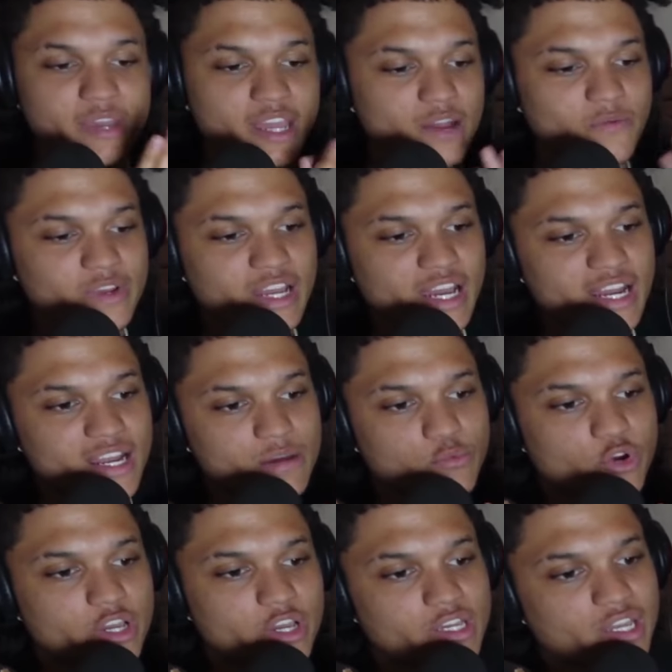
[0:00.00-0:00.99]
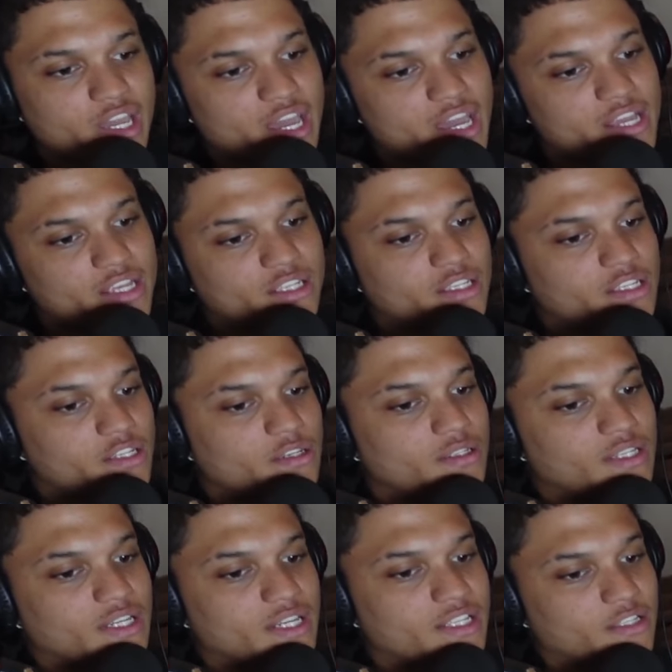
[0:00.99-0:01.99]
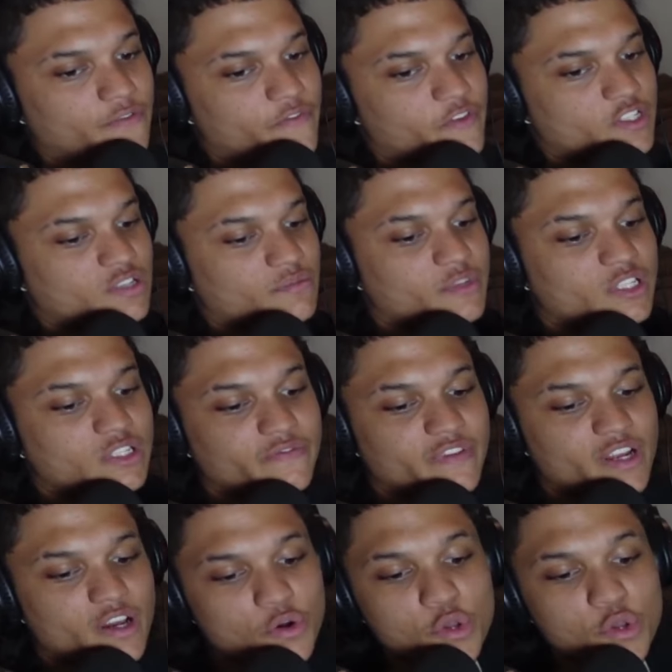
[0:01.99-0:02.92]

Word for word: We got that boy Yungeen Ace used to this official music video.